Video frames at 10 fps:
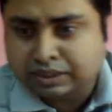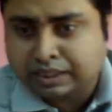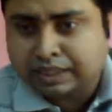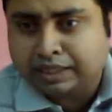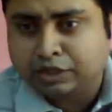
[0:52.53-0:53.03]

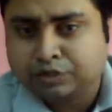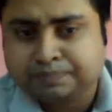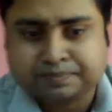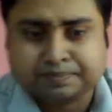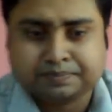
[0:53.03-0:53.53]
Yeah. Hello.
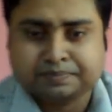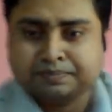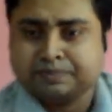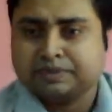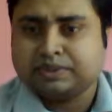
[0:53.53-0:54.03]

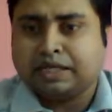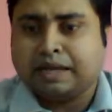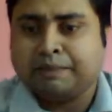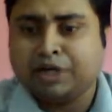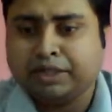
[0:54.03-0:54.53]

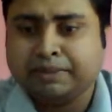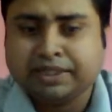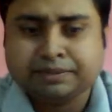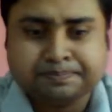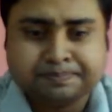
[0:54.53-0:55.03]
Am I
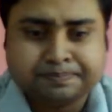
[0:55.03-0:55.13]
audible?